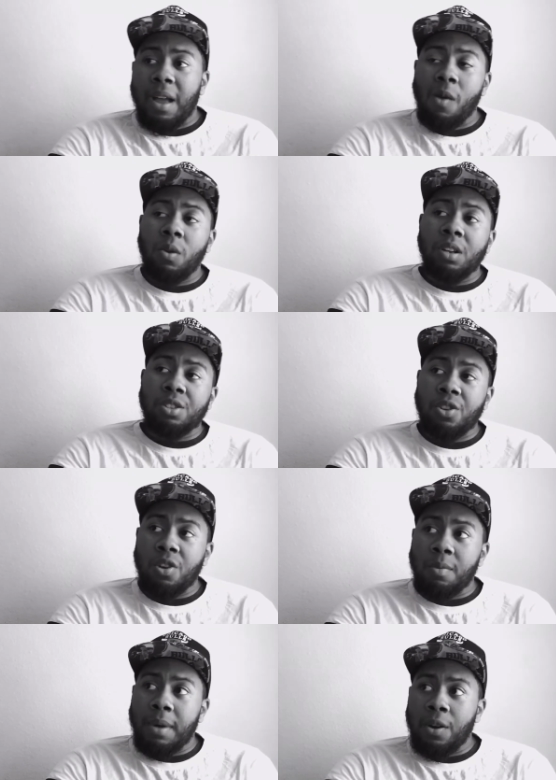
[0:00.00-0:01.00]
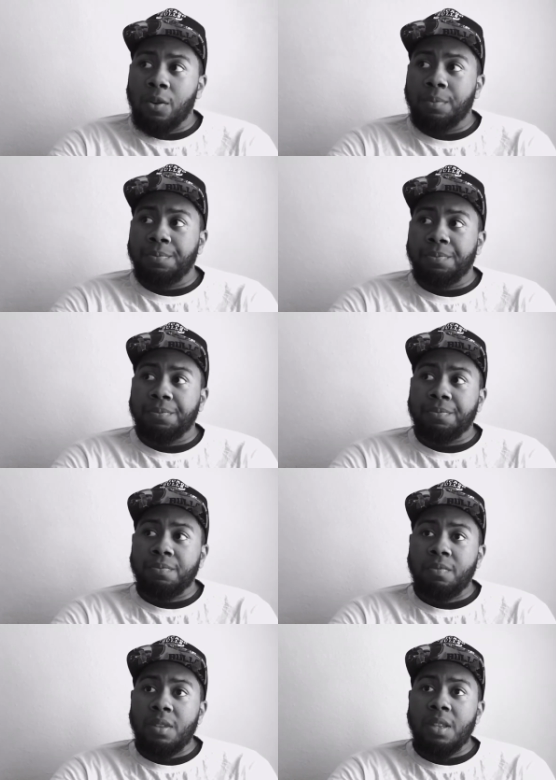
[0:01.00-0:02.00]
I want to talk about
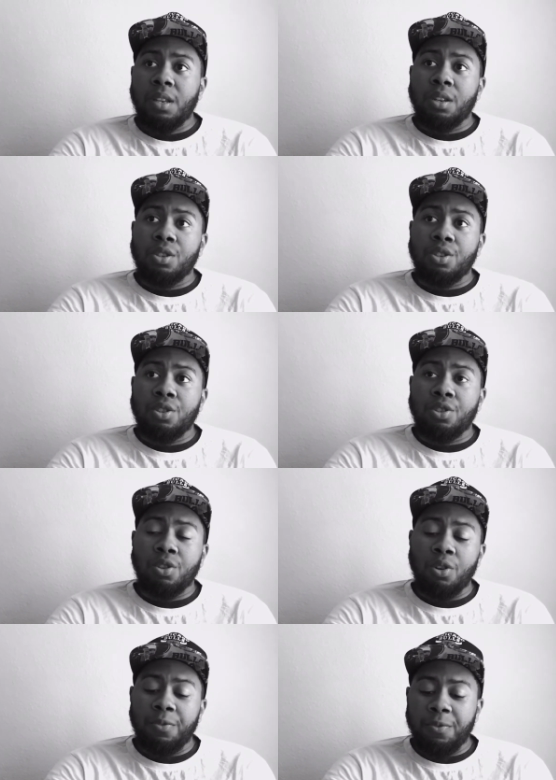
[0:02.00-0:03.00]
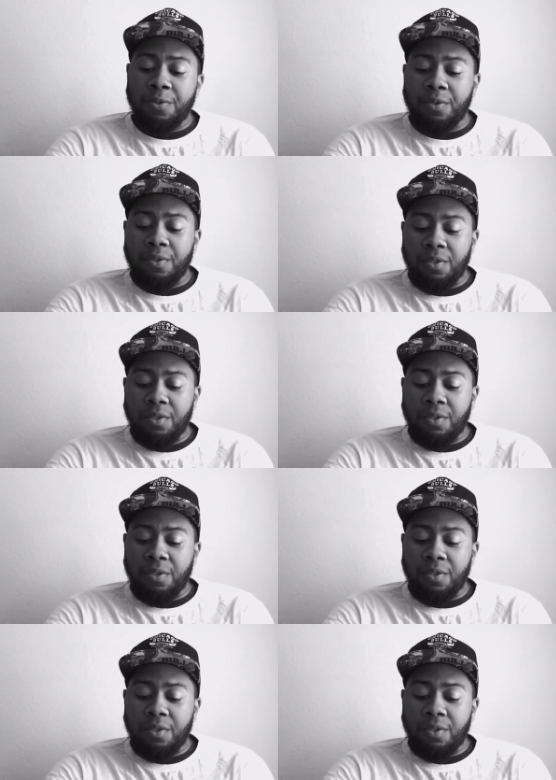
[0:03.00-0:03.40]
Surf